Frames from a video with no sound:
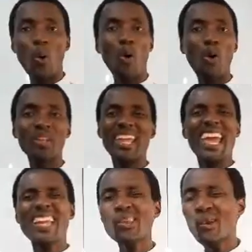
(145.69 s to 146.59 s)
on
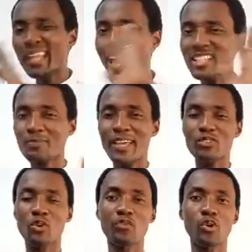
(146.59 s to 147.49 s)
any other
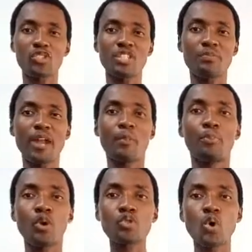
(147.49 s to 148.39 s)
aspect of algebra but